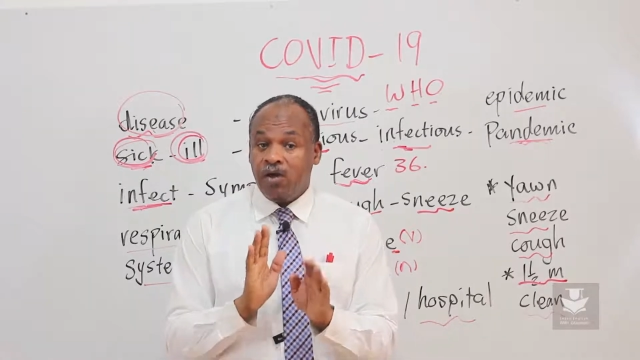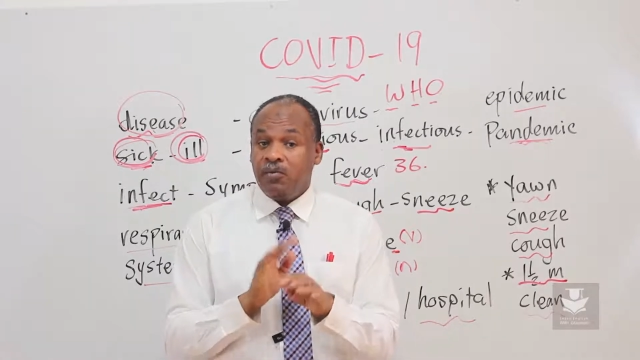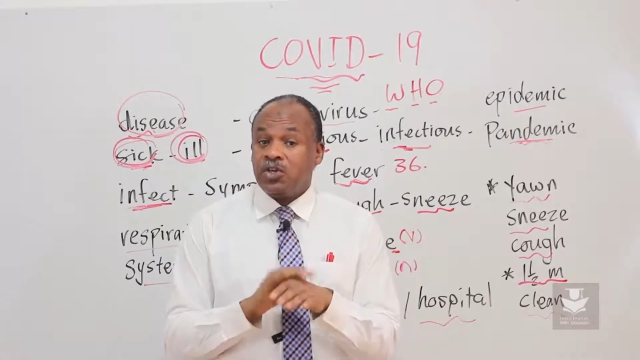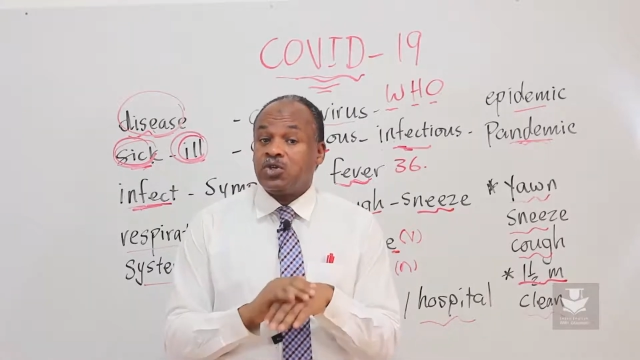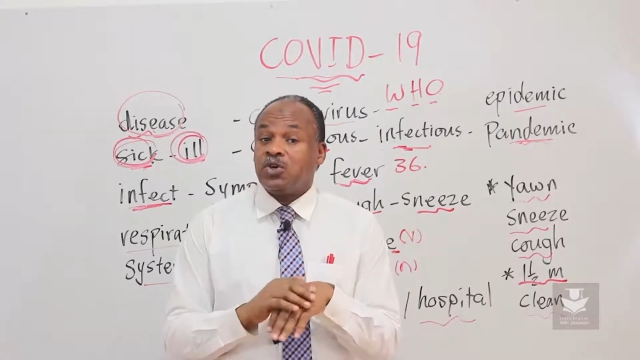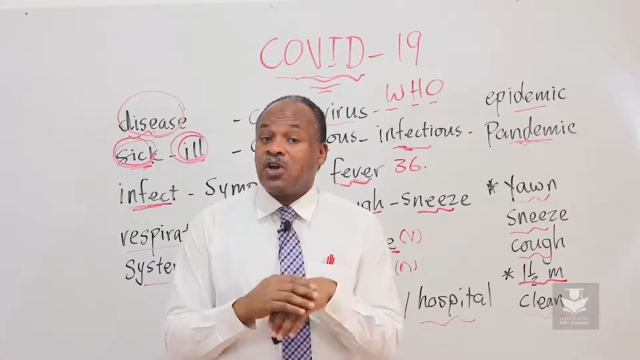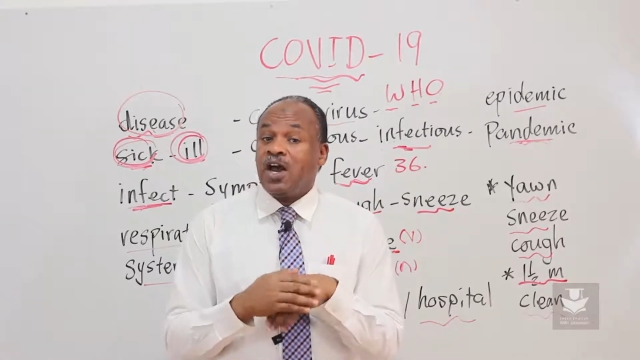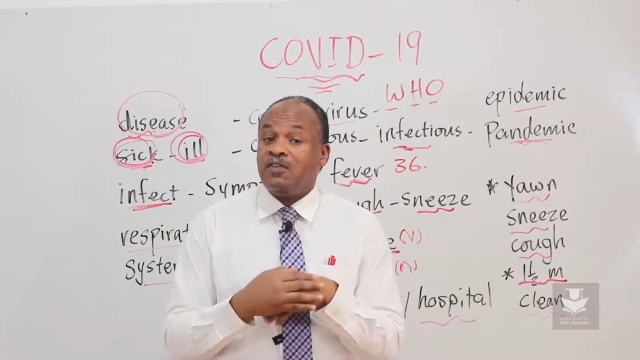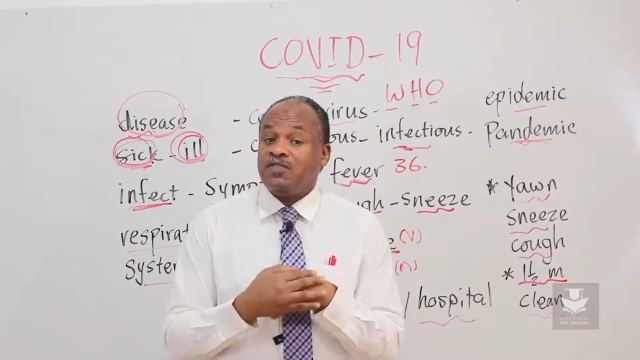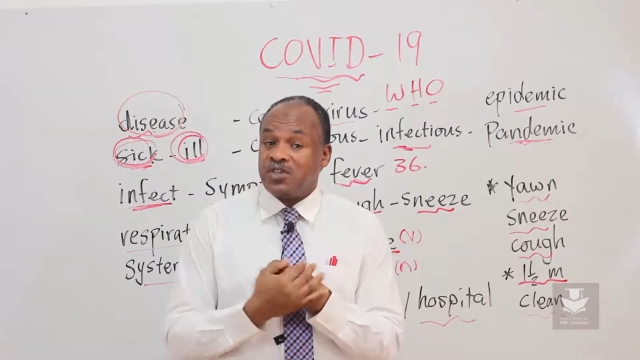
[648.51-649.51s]
Make sure you
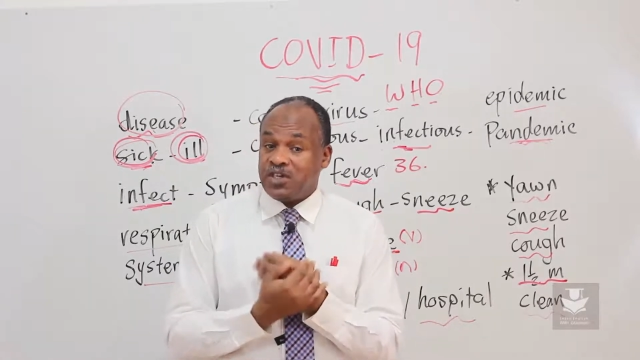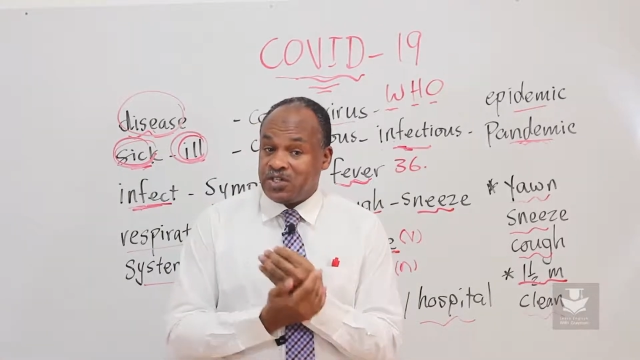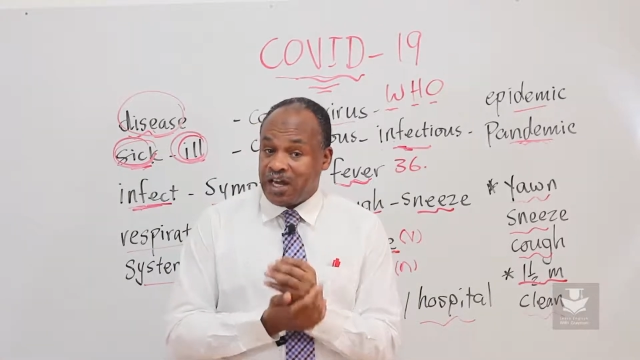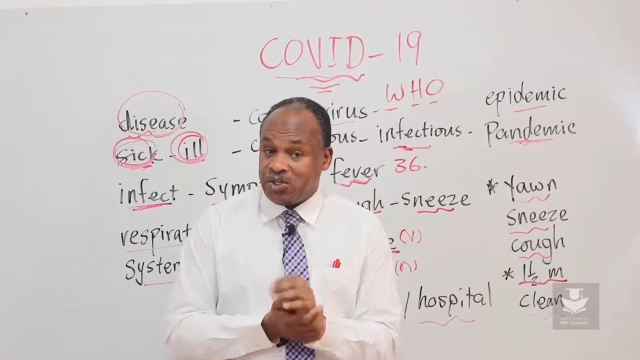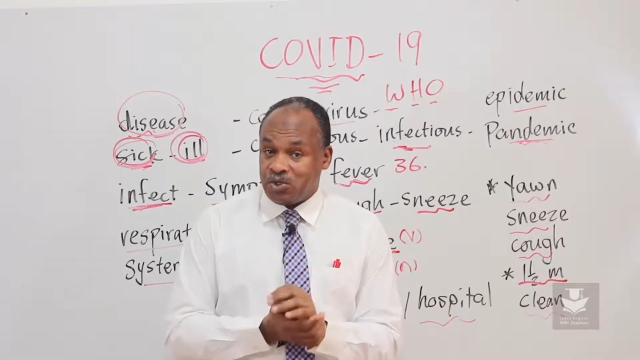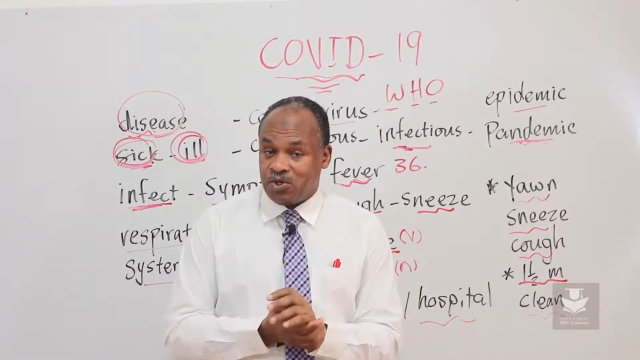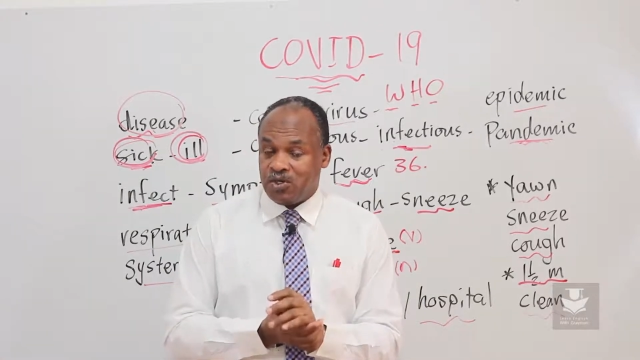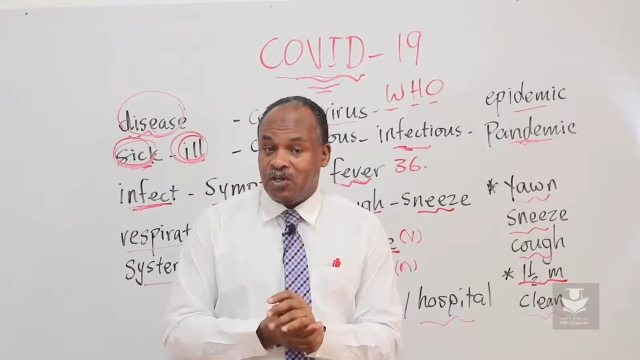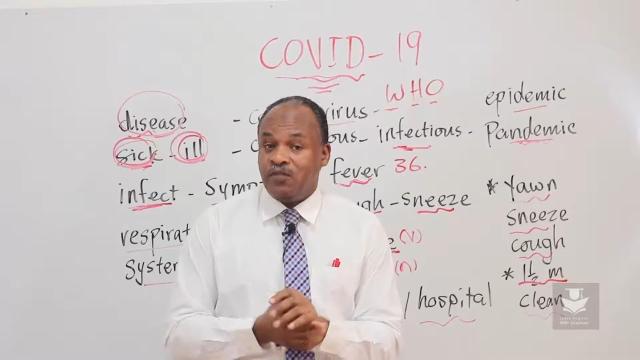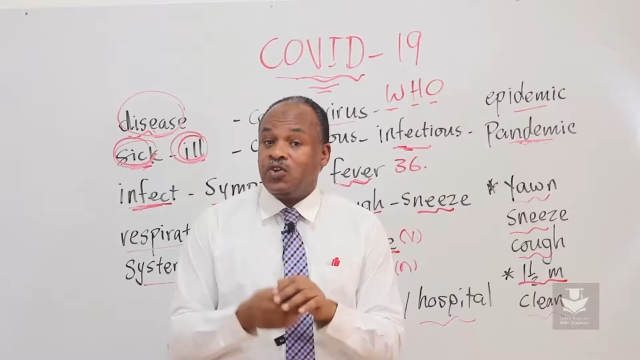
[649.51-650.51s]
have a sanitizer.
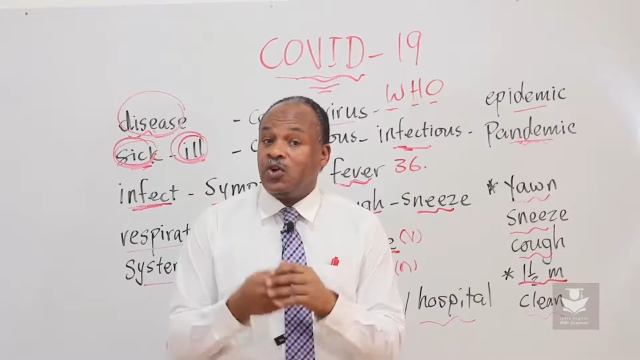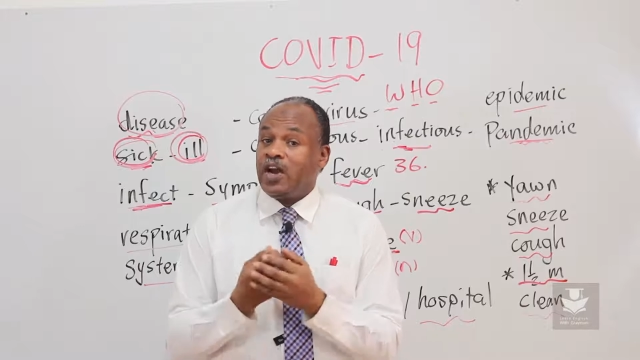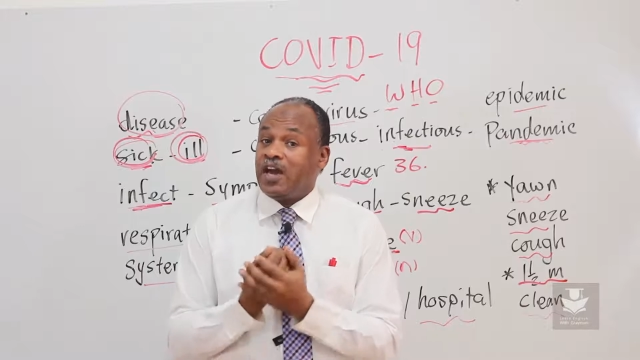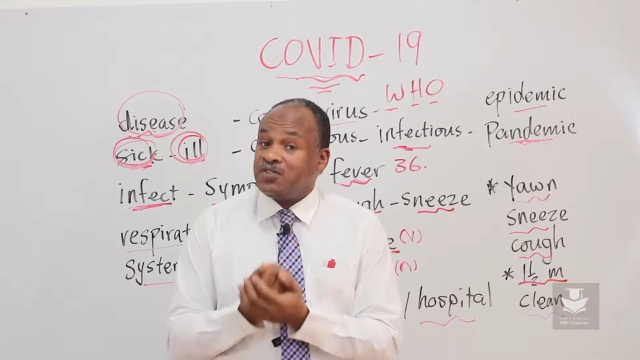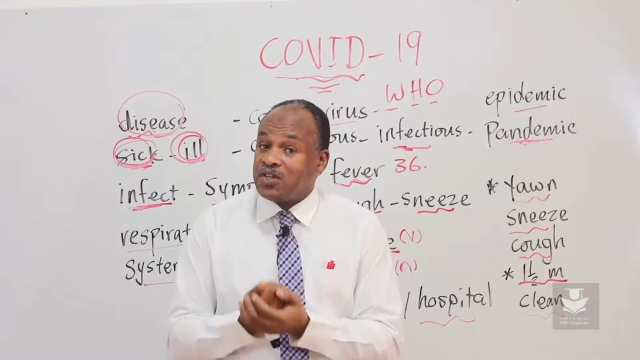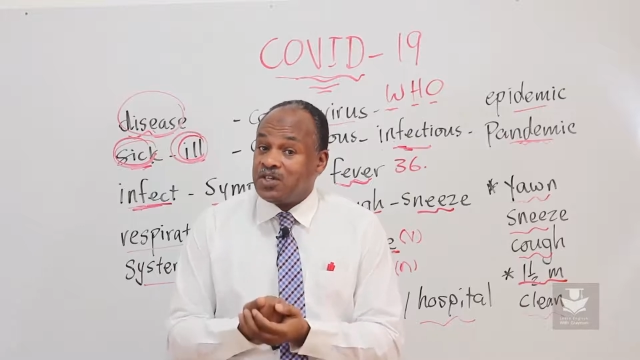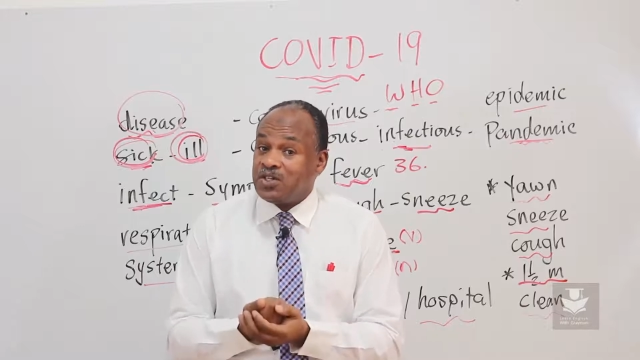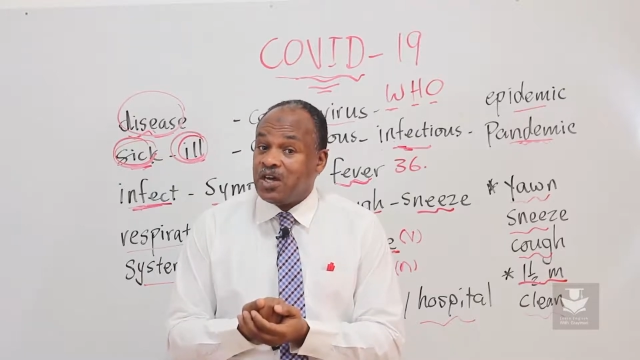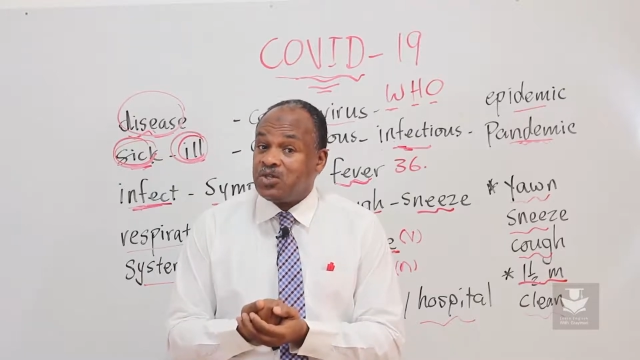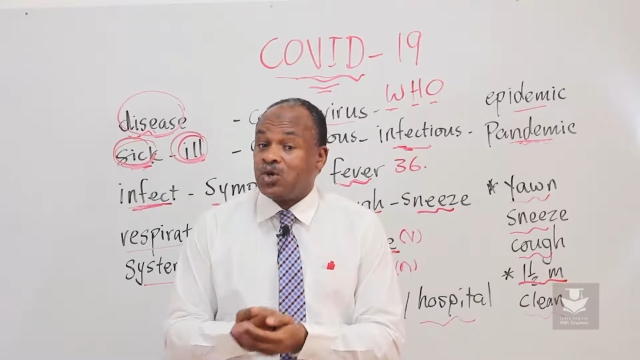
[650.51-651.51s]
If you don't have
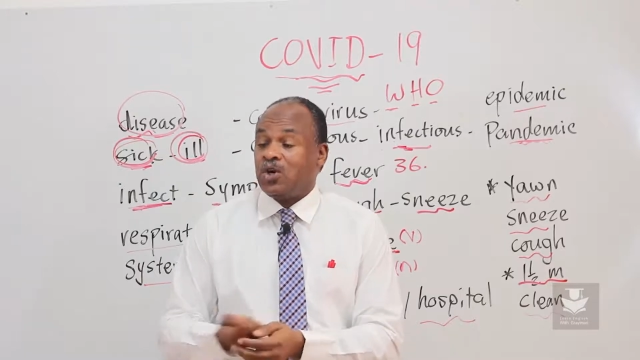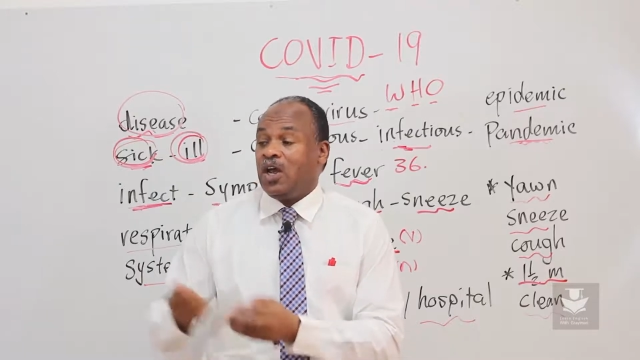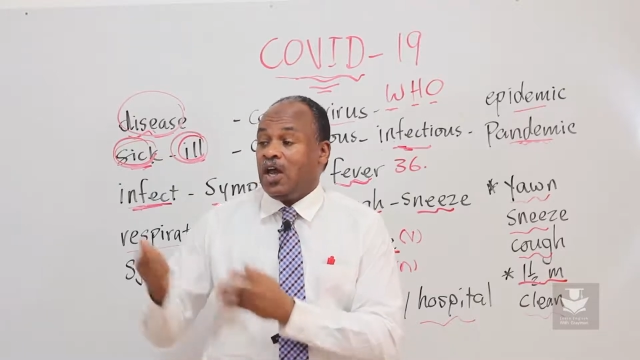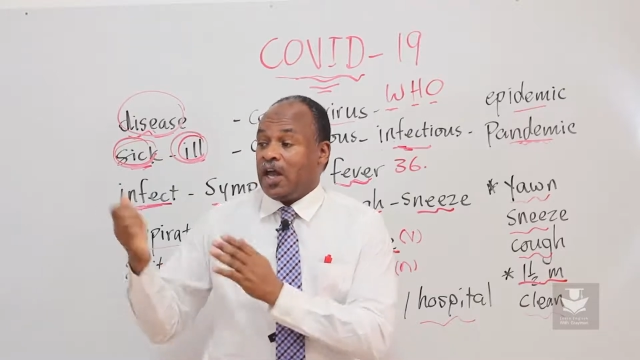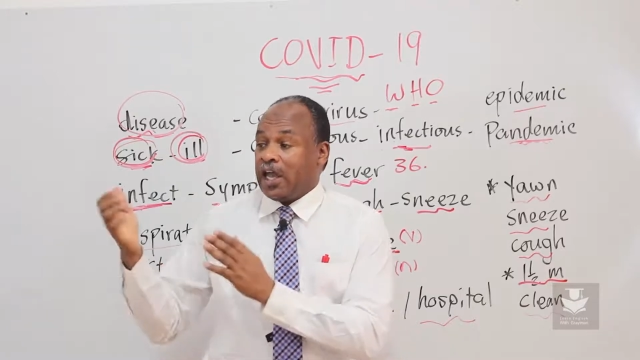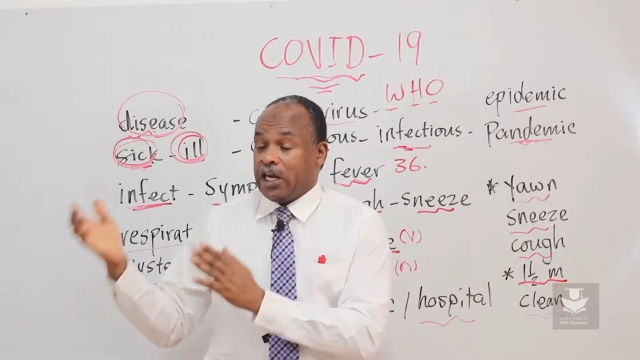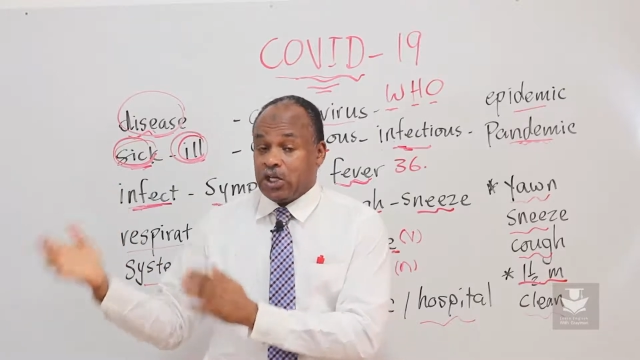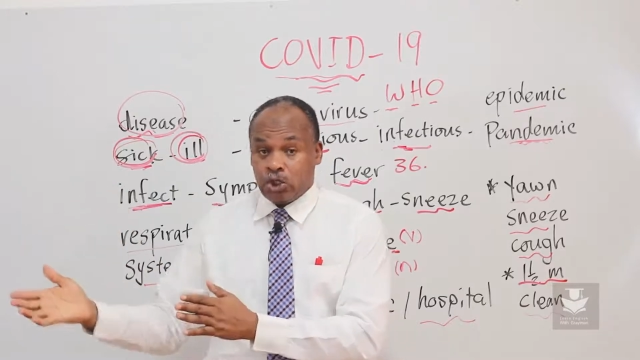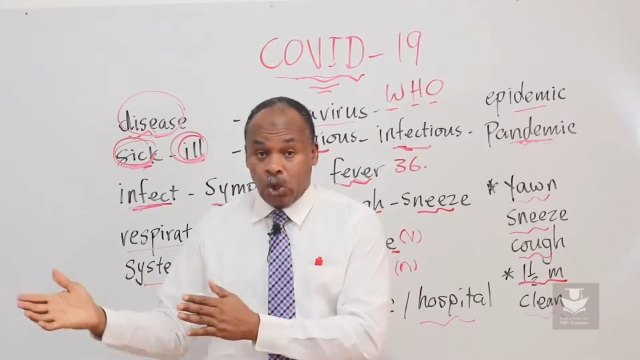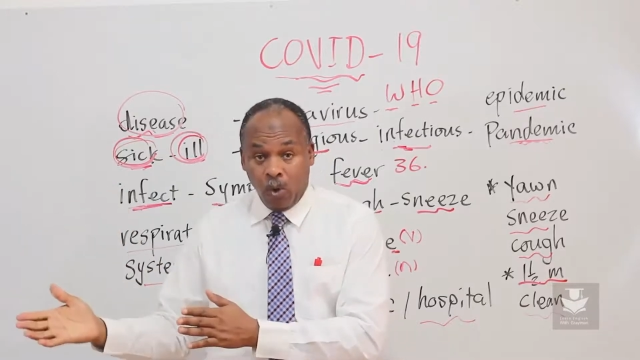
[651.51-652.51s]
sanitizer, get a
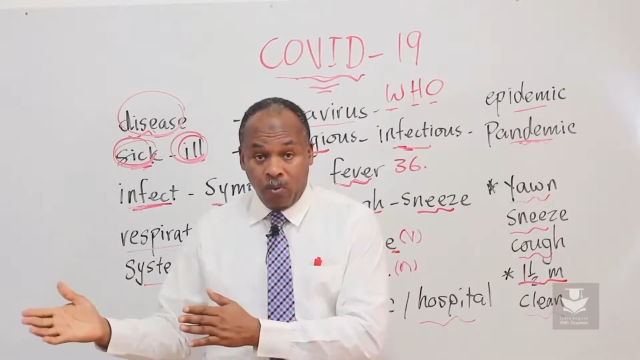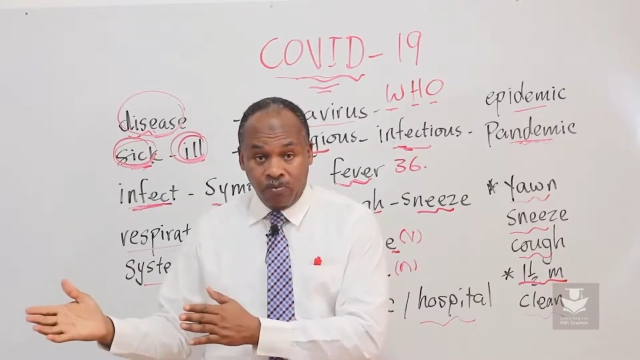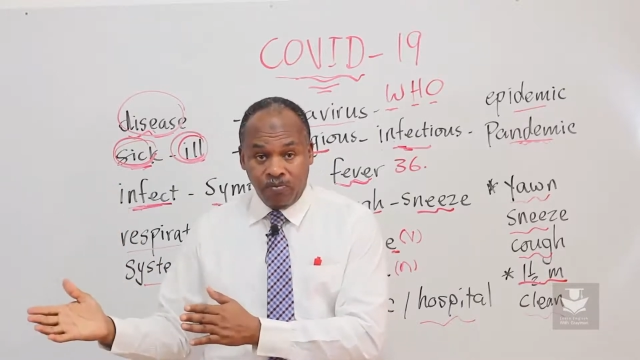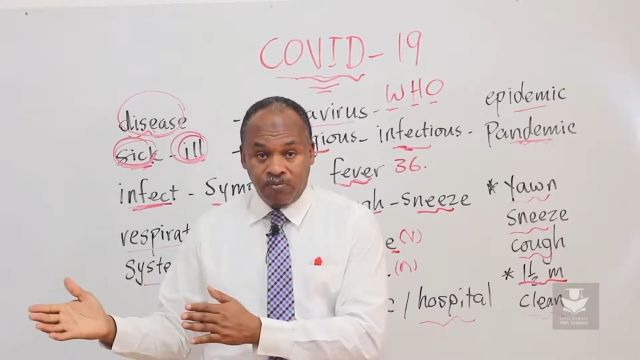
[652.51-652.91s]
soap.